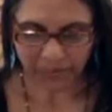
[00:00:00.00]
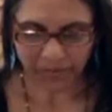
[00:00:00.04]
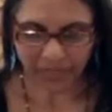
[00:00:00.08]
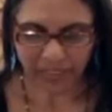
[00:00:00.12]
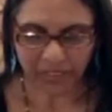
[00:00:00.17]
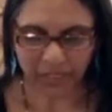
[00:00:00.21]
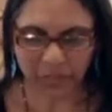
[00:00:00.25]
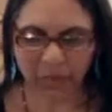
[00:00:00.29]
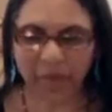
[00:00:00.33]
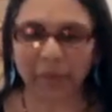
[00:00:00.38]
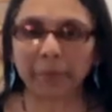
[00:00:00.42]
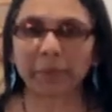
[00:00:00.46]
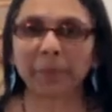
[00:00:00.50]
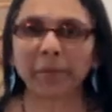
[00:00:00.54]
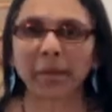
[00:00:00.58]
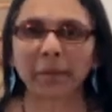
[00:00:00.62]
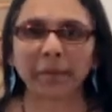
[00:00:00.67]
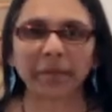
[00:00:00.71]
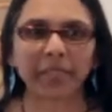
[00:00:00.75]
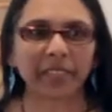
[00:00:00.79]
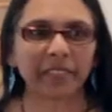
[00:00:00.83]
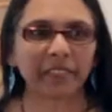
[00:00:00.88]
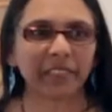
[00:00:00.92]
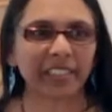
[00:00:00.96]
So I'm
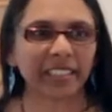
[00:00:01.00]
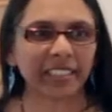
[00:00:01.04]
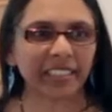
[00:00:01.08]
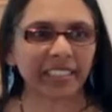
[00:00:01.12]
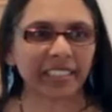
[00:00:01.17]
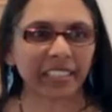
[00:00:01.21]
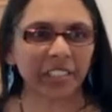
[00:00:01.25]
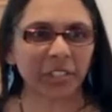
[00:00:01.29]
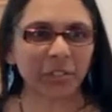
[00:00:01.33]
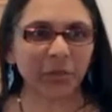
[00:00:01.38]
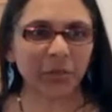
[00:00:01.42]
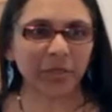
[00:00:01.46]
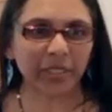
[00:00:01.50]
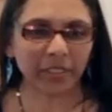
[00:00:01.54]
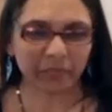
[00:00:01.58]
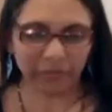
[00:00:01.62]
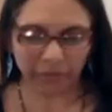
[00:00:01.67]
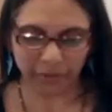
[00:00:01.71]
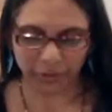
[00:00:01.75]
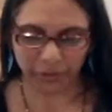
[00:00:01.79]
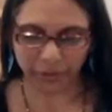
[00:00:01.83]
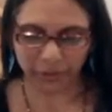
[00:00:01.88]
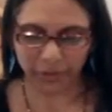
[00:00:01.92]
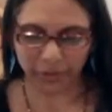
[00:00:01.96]
Pramila Venkateshwaran,
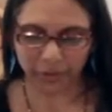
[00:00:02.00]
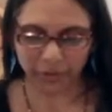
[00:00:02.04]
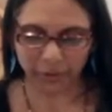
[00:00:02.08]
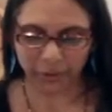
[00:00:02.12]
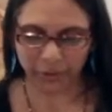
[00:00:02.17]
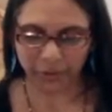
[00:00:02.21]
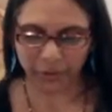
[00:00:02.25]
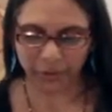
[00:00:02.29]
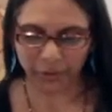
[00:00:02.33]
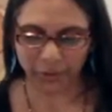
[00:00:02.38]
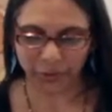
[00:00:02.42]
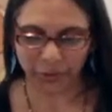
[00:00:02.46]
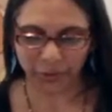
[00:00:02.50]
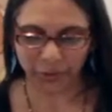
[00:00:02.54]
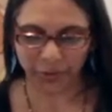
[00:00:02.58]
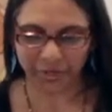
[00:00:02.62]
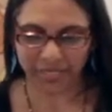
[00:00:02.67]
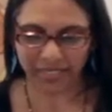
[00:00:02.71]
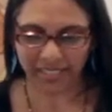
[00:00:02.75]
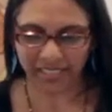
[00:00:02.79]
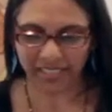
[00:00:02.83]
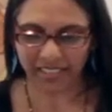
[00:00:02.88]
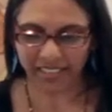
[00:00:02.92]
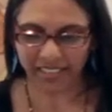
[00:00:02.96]
for those of you who don't know me.